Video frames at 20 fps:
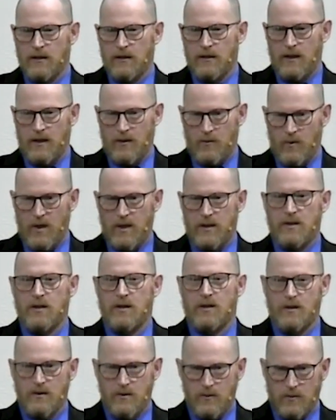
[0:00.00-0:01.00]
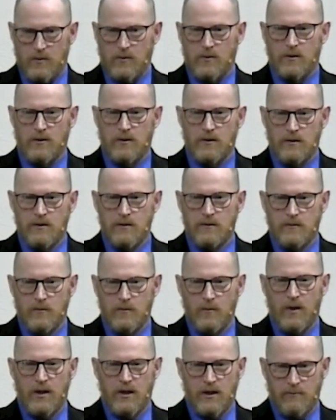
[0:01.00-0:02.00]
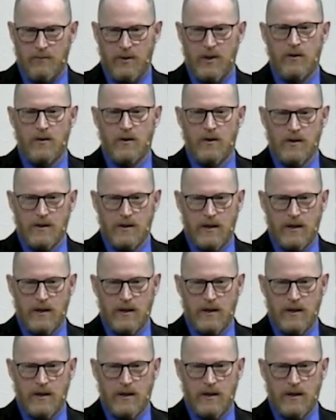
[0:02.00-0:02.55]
that went to school with computers.